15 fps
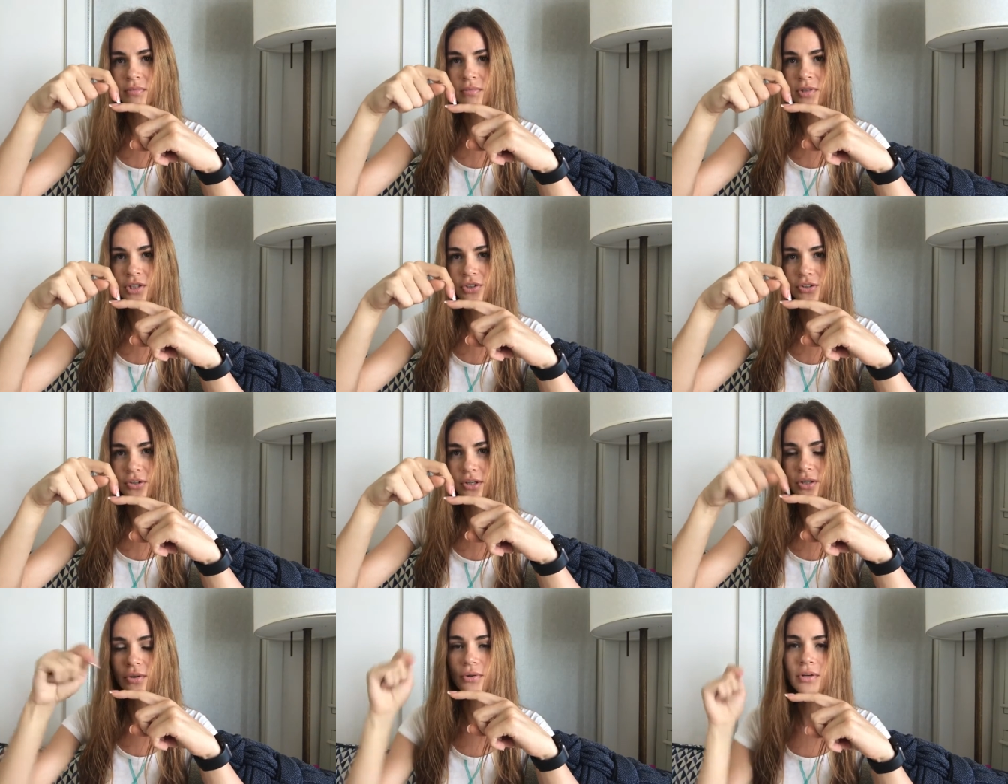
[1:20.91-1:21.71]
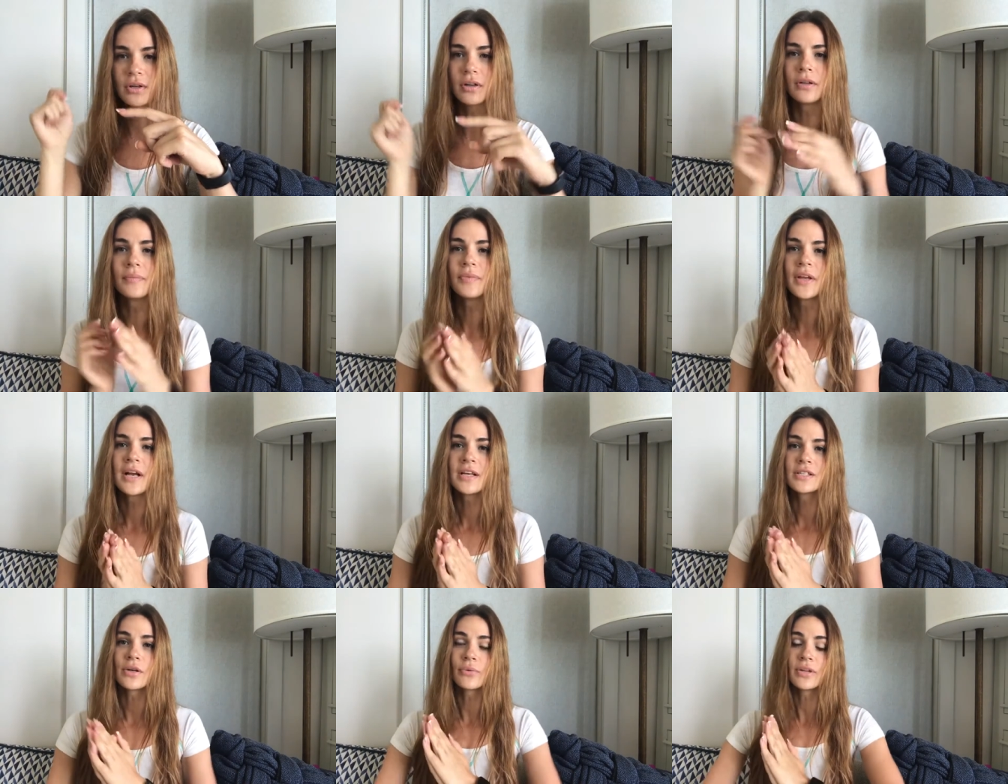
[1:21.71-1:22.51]
near the cuticle.
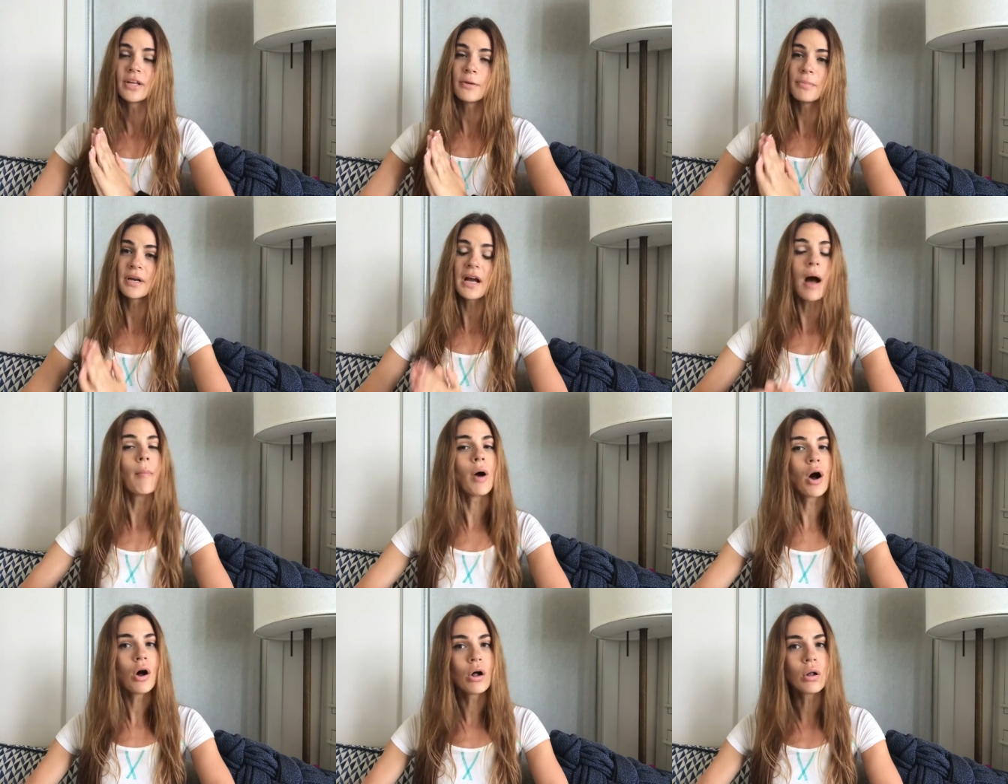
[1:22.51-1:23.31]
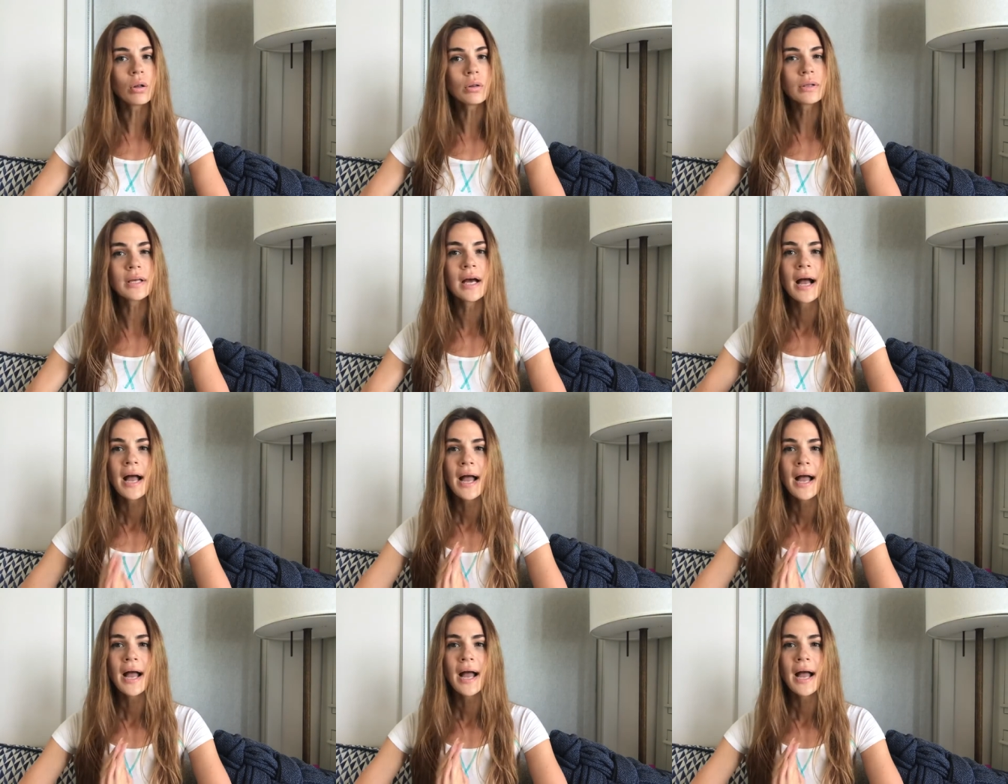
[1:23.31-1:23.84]
So they become old